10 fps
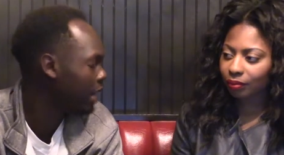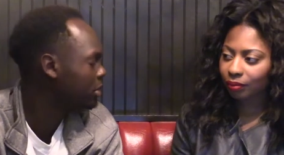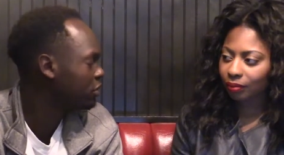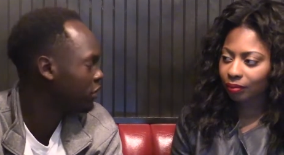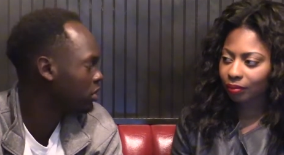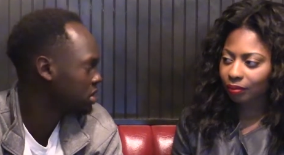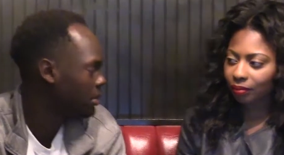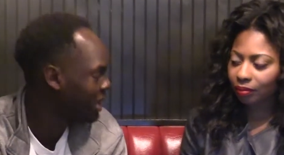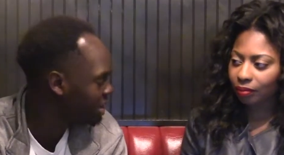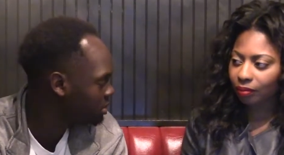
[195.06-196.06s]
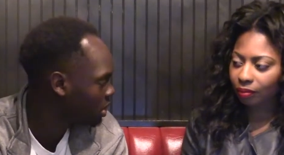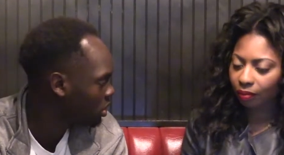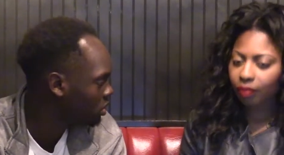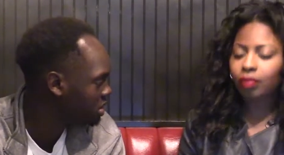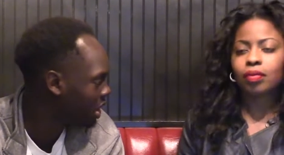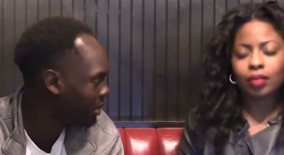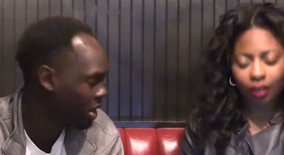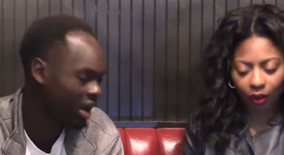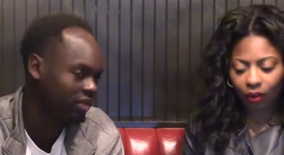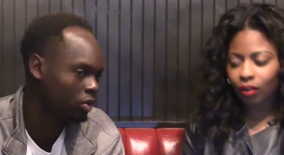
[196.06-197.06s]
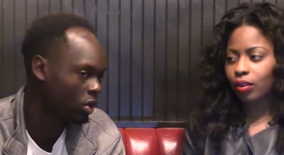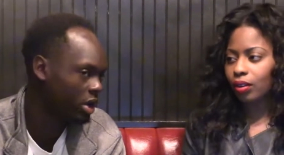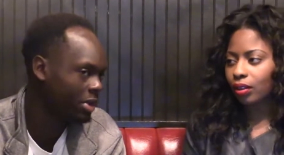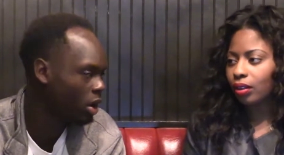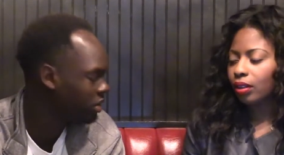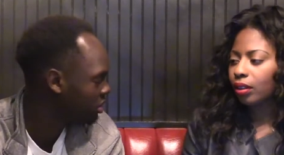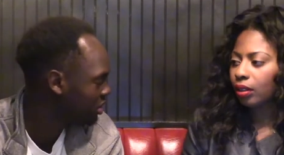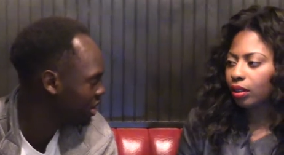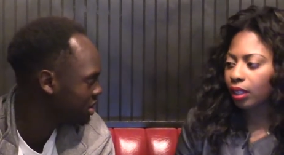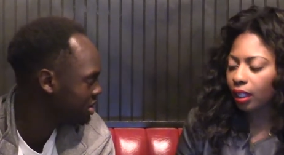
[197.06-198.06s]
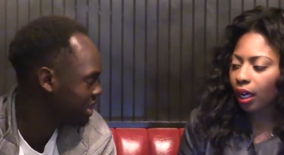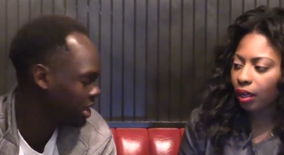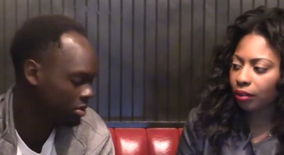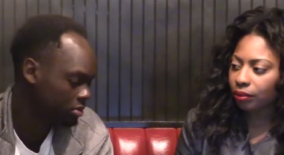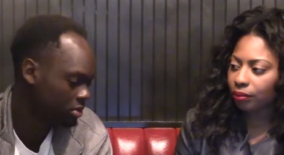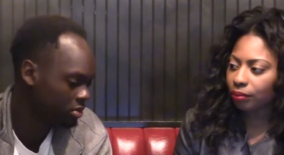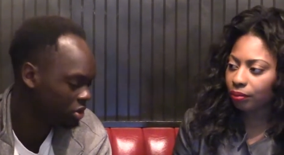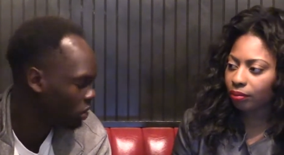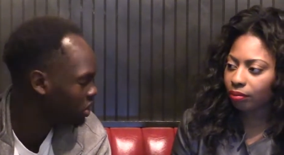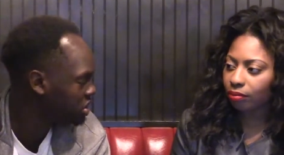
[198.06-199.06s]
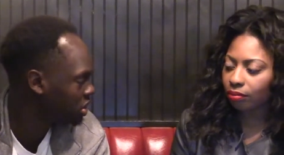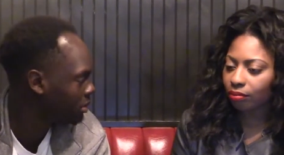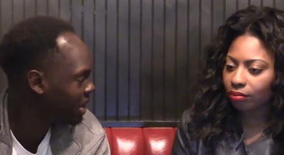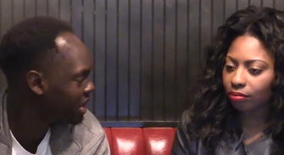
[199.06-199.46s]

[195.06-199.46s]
Speaker 1: able to focus on basketball the whole time. I don't have to worry about other things yeah. that don't concern